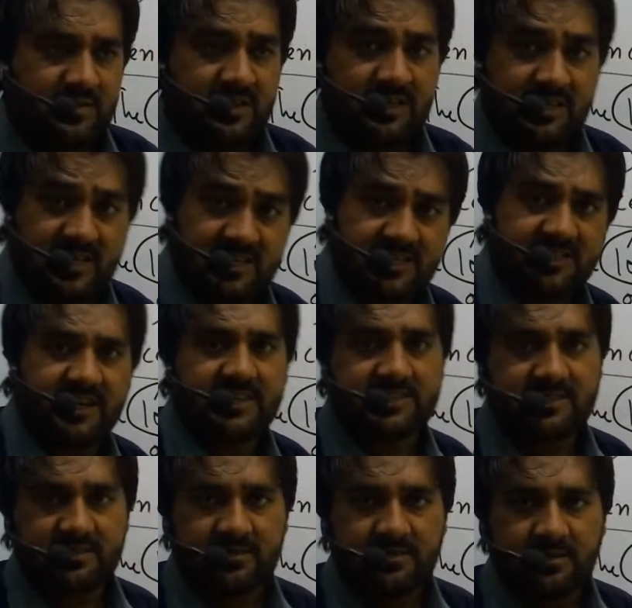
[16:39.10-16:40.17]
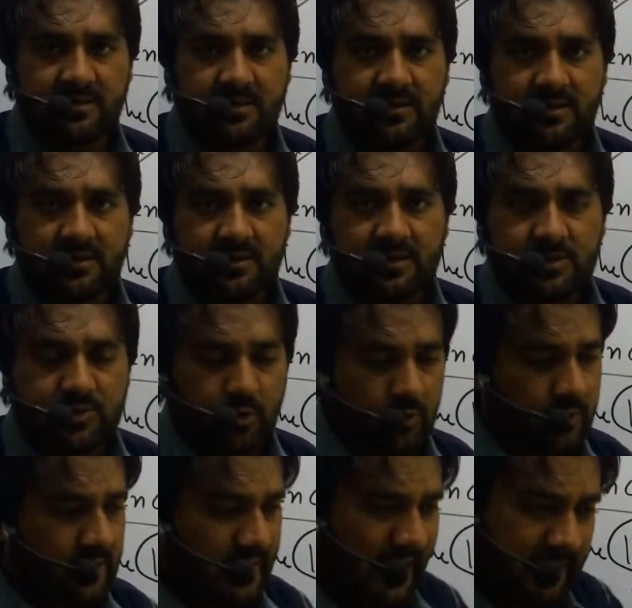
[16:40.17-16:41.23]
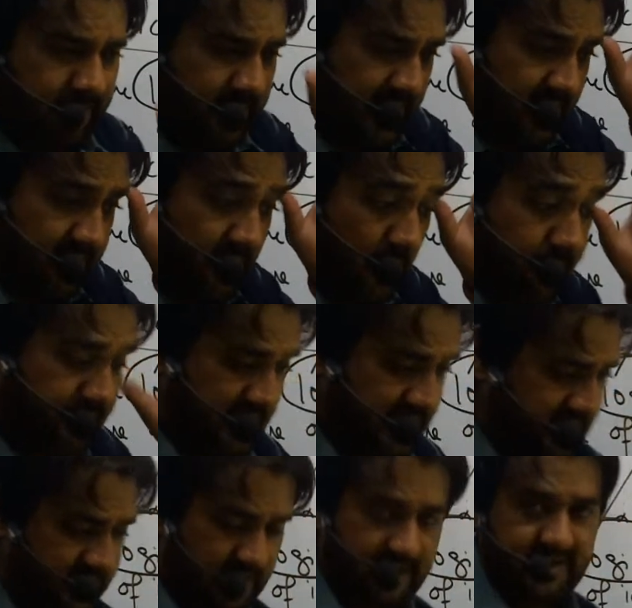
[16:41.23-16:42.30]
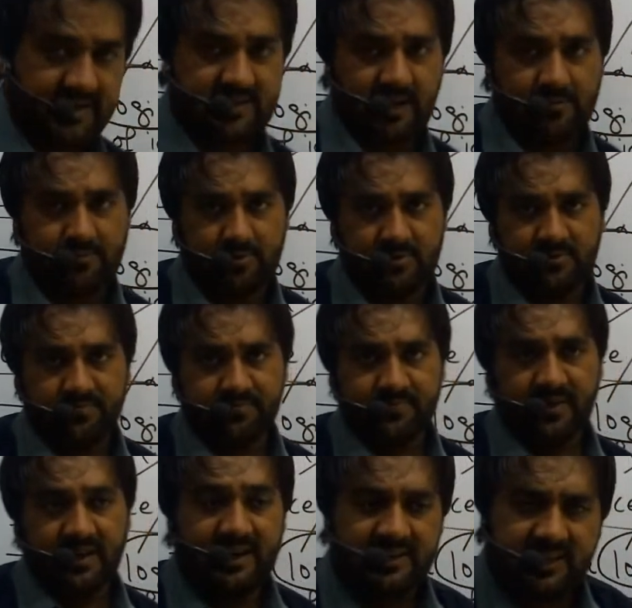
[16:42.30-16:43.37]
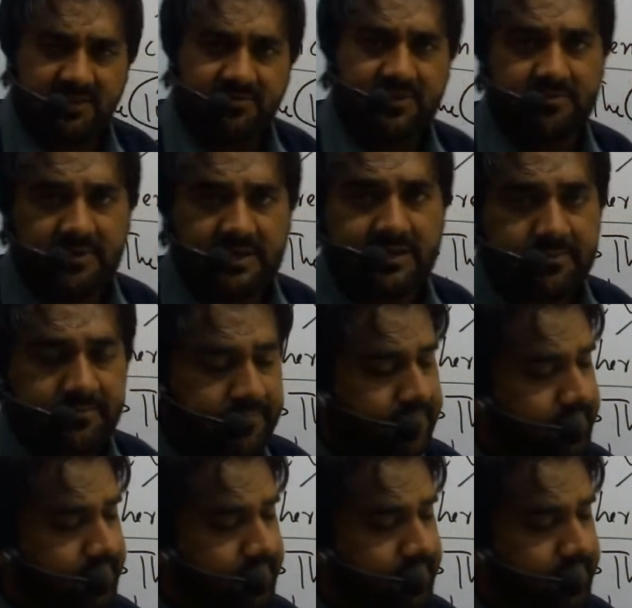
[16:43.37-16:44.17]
these days. So let me give you a particular example related with me.